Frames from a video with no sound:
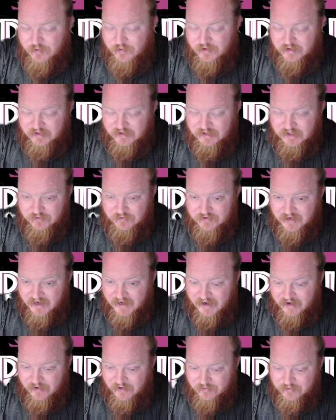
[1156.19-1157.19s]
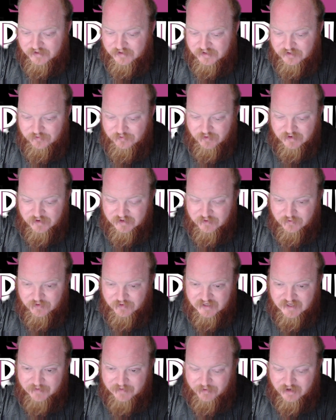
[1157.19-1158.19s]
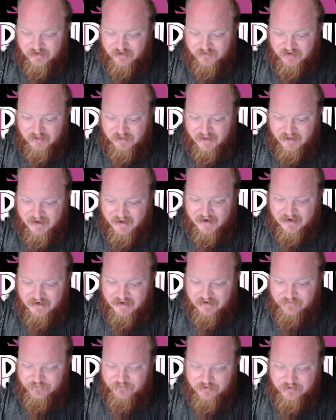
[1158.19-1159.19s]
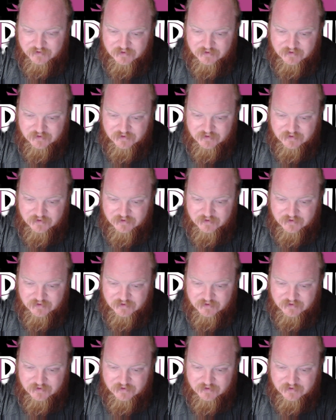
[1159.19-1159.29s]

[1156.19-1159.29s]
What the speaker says: whittling you down and you want to keep part of it alive.